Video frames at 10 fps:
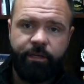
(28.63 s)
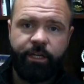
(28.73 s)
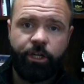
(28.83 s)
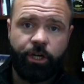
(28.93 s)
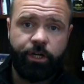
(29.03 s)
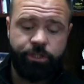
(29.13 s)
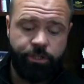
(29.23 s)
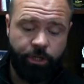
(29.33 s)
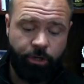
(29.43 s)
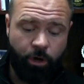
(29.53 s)
encourage
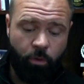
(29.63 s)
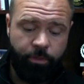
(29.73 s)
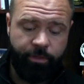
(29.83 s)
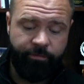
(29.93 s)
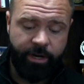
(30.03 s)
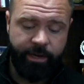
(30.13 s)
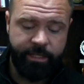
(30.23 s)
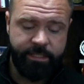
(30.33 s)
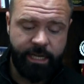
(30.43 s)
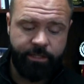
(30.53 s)
the growth of
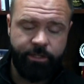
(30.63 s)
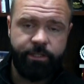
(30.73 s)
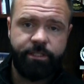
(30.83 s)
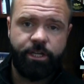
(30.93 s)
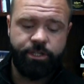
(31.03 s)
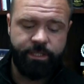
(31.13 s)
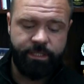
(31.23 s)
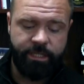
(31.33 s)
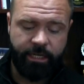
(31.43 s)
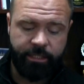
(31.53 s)
various sectors such
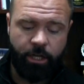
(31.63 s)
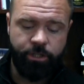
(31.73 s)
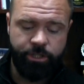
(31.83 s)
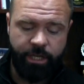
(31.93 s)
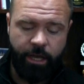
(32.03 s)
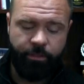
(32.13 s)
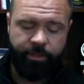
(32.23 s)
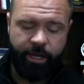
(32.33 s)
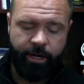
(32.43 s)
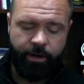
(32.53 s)
as technology,
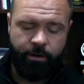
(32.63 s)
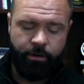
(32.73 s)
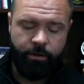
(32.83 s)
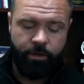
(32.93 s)
healthcare,